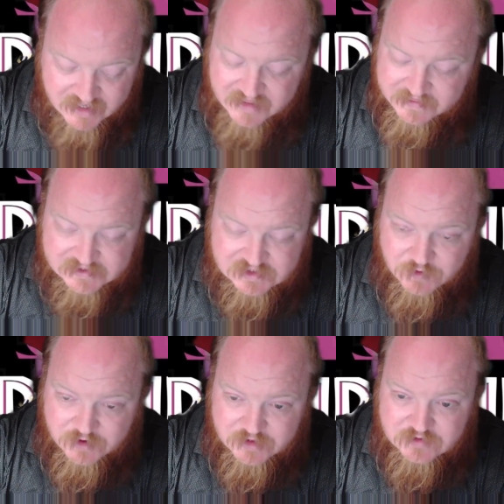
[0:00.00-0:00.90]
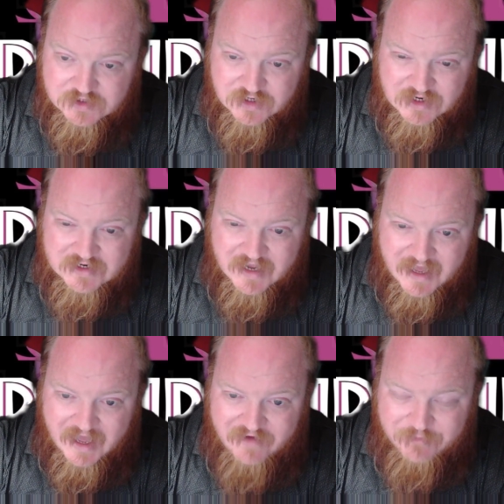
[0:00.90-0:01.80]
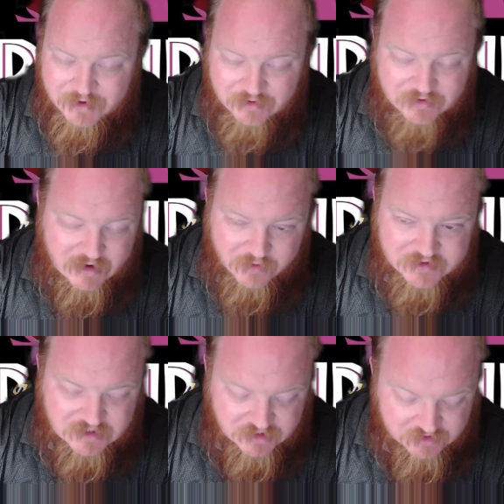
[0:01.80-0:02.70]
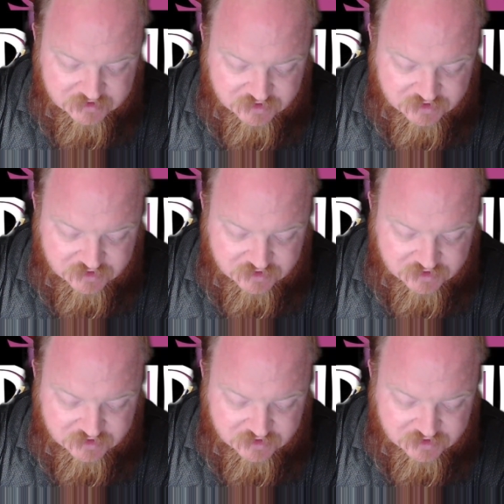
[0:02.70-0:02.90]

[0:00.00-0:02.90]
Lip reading: this is one of those good to have, but you're not always going to use it